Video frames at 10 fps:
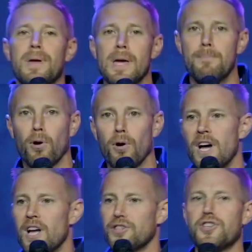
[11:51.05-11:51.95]
people
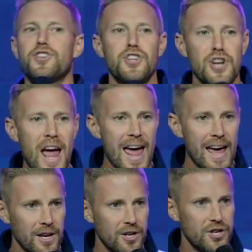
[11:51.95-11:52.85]
to
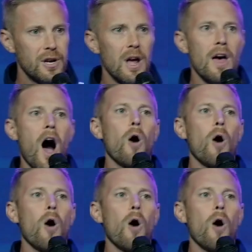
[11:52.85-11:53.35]
change a